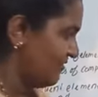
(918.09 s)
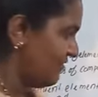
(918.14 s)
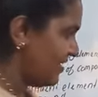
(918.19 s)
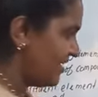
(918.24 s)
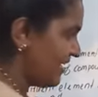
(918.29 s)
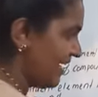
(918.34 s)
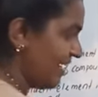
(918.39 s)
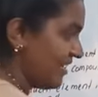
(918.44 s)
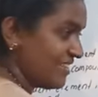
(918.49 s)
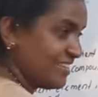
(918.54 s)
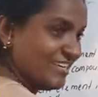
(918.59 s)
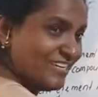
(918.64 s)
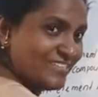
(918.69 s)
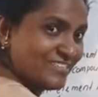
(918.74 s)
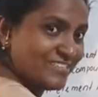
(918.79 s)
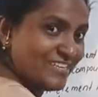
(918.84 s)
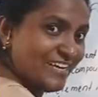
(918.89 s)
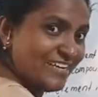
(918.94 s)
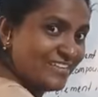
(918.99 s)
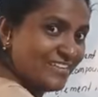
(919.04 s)
we can
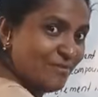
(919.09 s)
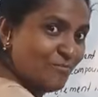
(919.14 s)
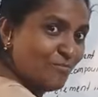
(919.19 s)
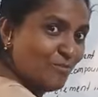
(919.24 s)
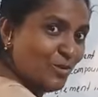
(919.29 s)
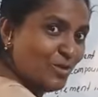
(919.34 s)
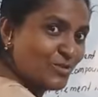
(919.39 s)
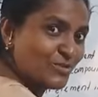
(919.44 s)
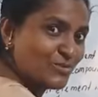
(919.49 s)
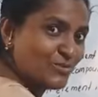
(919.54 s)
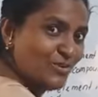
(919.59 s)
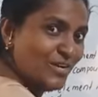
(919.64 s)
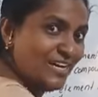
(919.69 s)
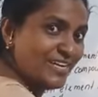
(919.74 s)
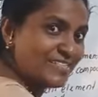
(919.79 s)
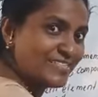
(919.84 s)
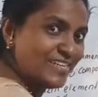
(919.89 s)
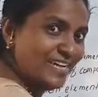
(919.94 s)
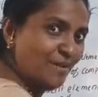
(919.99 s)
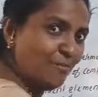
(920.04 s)
say them also
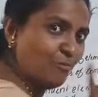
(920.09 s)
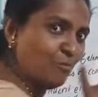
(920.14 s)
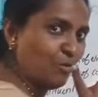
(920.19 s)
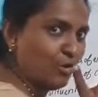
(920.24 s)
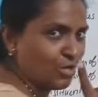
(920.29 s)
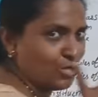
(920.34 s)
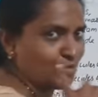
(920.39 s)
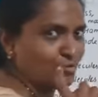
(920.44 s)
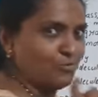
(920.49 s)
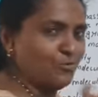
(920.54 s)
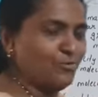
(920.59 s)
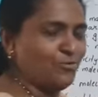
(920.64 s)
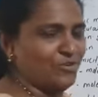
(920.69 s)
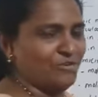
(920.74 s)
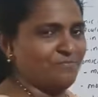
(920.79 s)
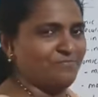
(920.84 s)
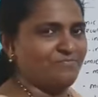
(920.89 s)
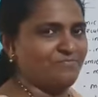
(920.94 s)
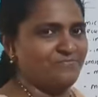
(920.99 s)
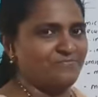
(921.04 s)
as a molecule.